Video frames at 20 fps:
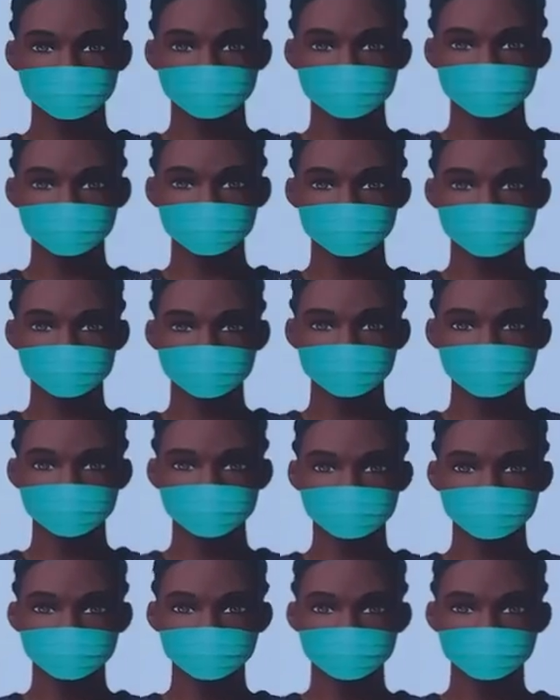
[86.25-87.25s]

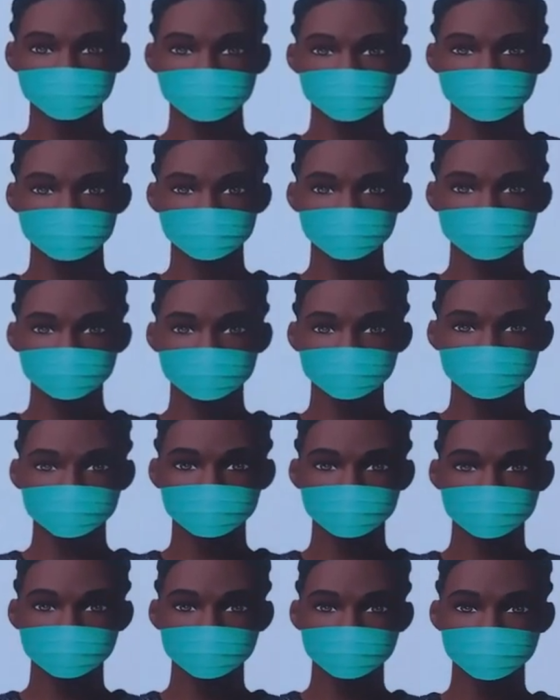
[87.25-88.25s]

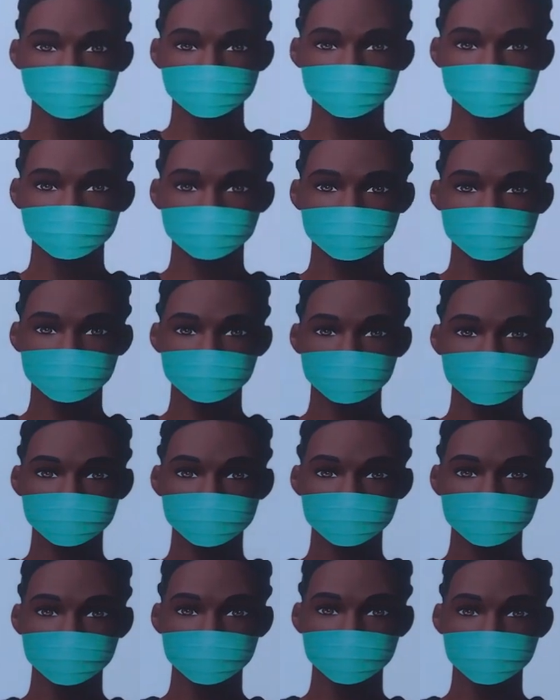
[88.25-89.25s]

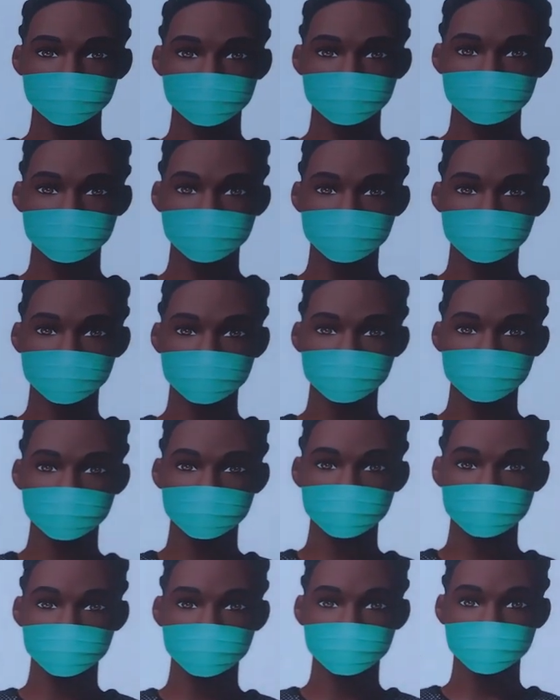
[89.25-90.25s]

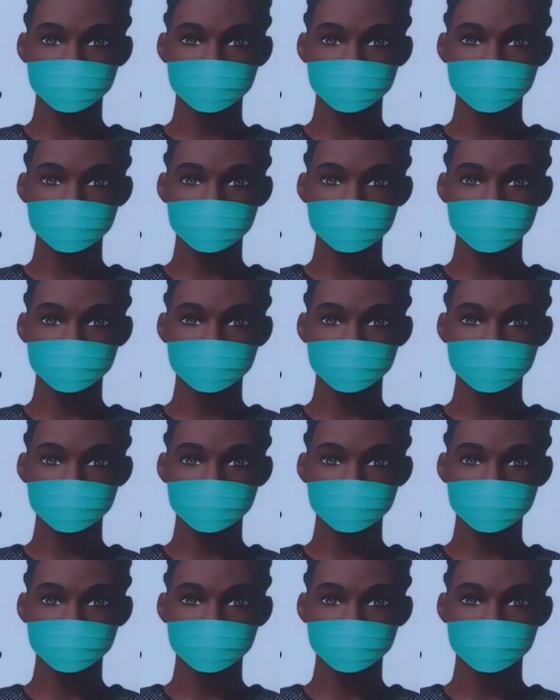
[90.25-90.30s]
Nobody speaks.